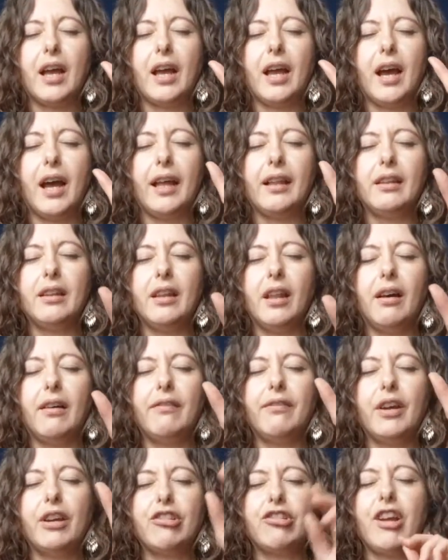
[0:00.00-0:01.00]
I
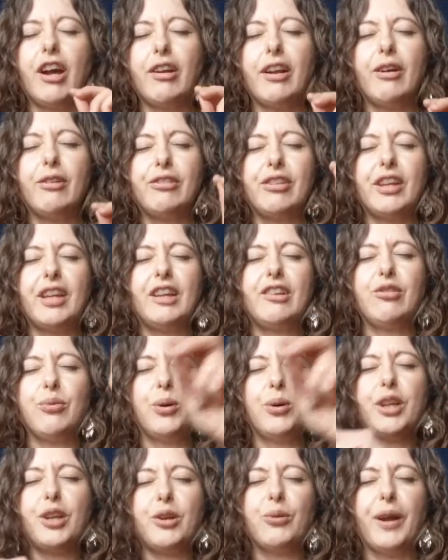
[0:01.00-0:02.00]
love a shout out to each
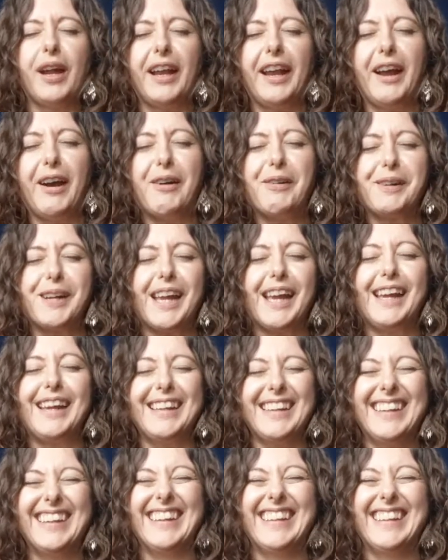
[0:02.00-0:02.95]
one of you right now, okay?